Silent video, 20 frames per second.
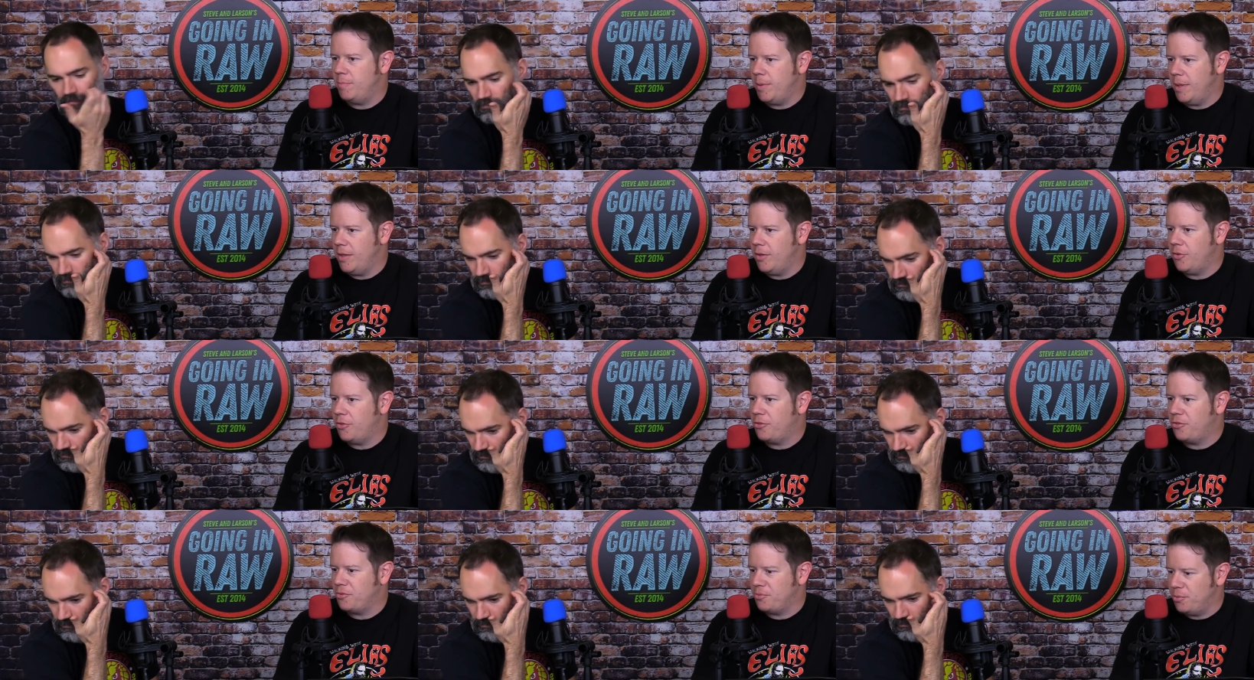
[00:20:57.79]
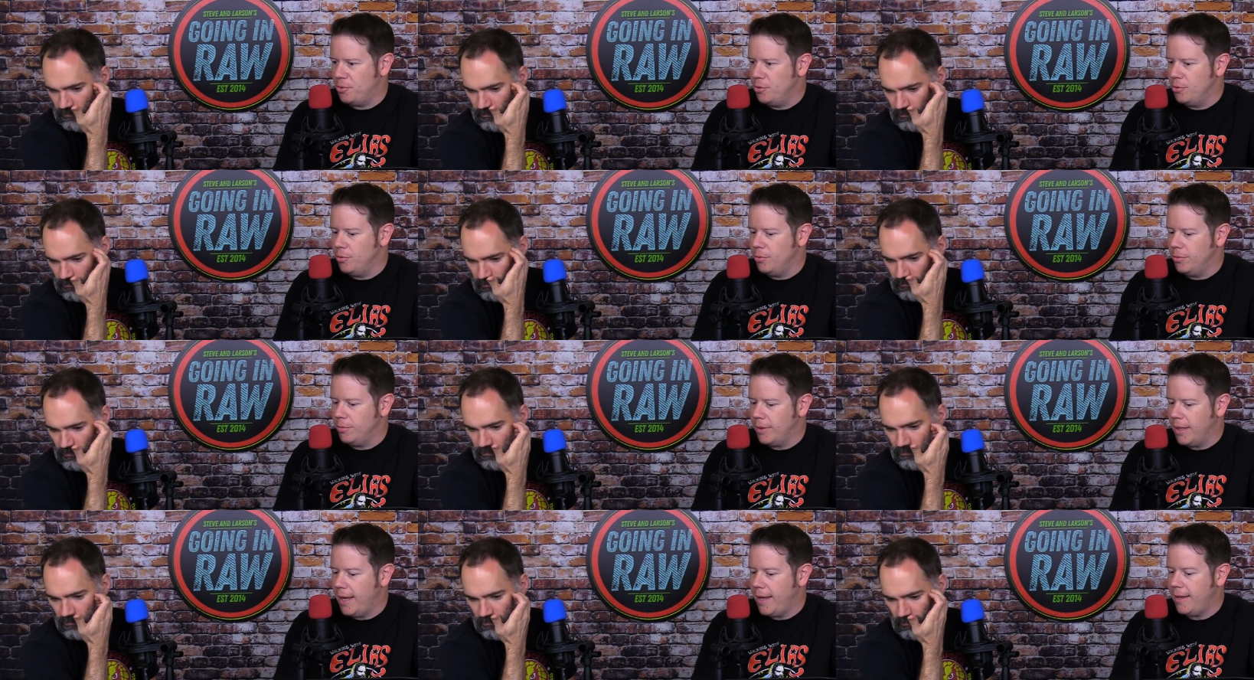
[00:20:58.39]
Speaker 1: been
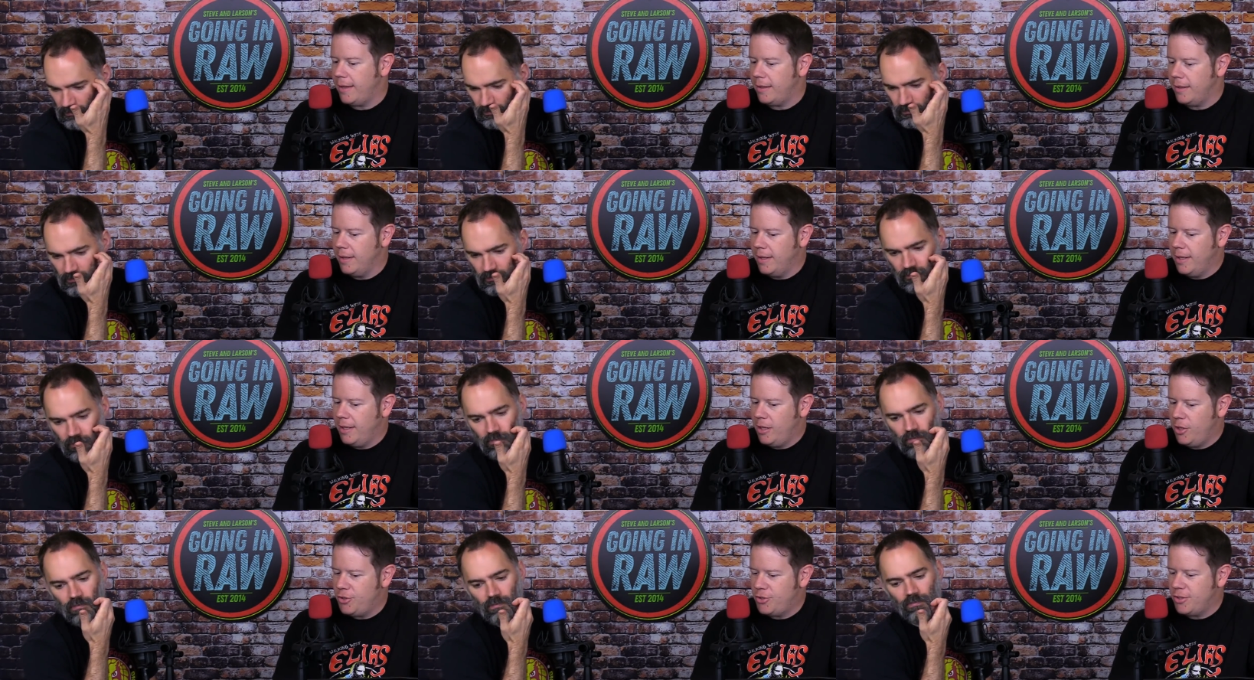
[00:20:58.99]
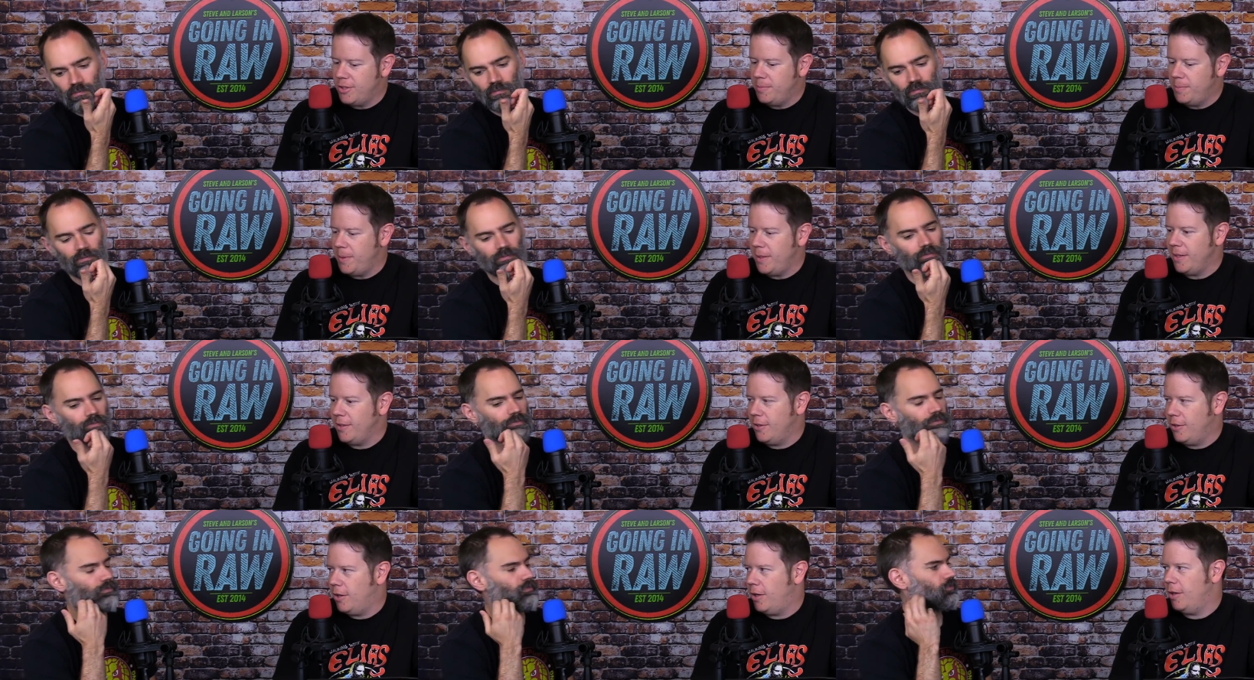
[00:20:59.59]
through, like, he should have
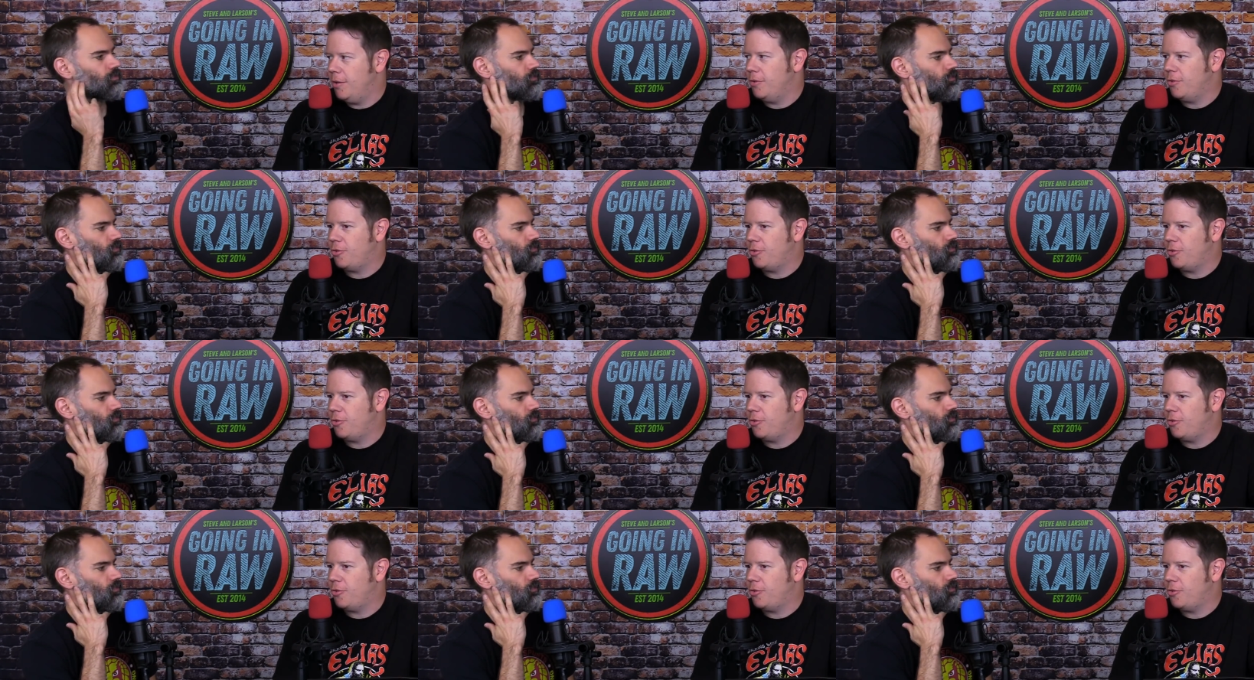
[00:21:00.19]
been gone